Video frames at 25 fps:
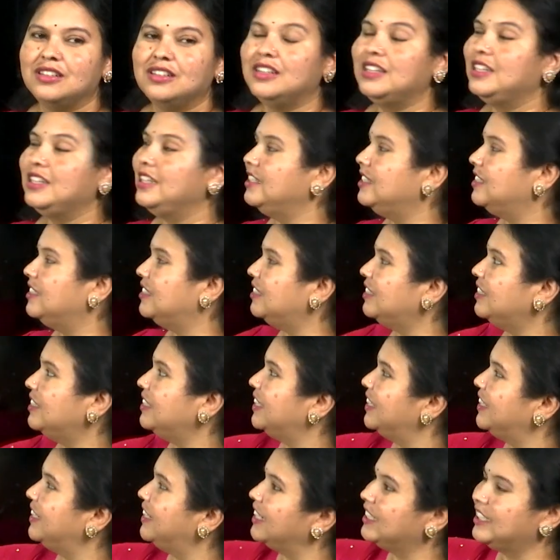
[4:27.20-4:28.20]
Here a
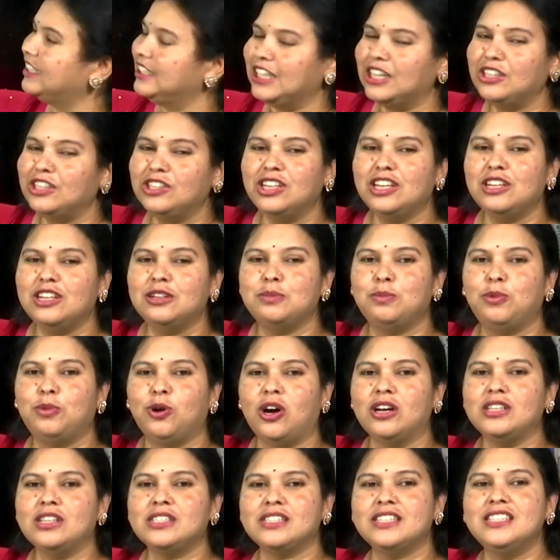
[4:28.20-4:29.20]
rectangular
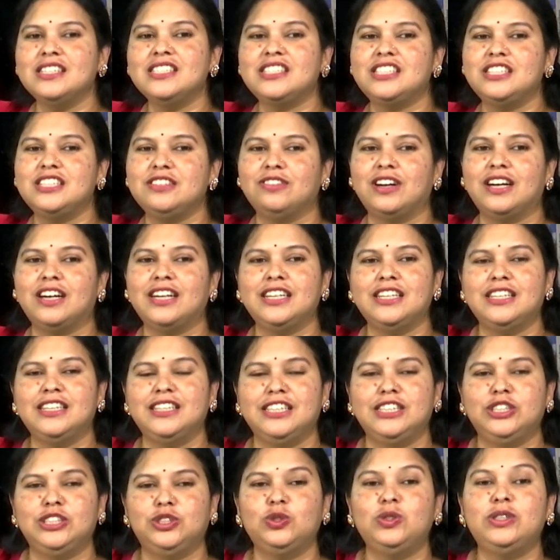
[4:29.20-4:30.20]
box is divided
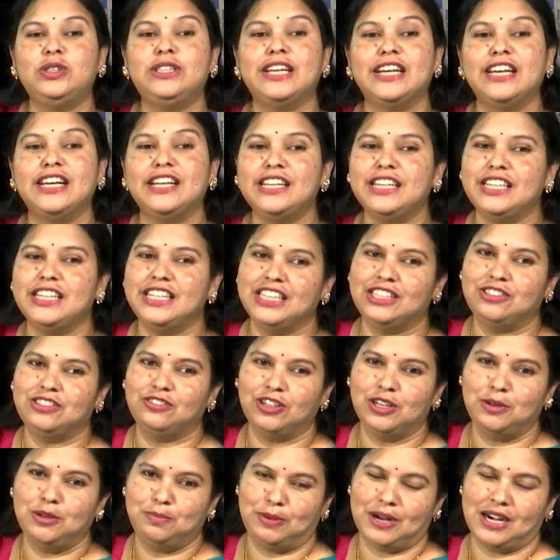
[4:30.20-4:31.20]
into 10 equal
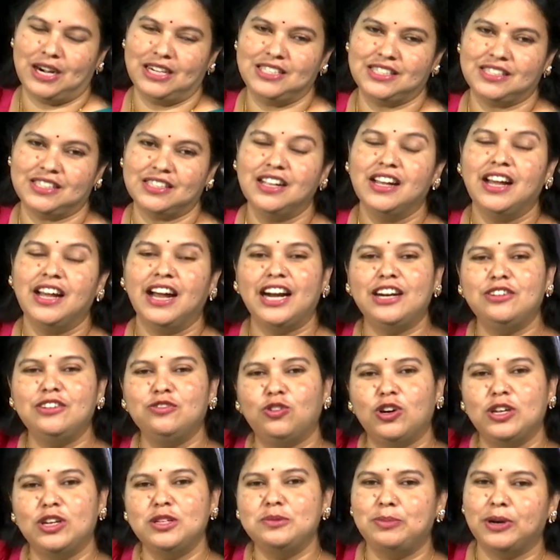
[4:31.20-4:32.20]
parts and
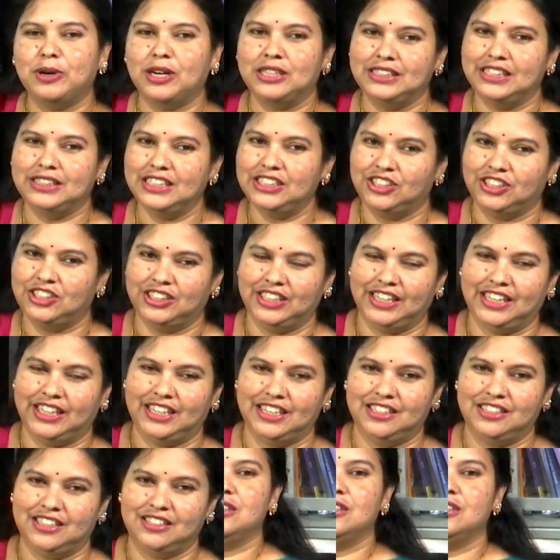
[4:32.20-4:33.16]
one part is shaded.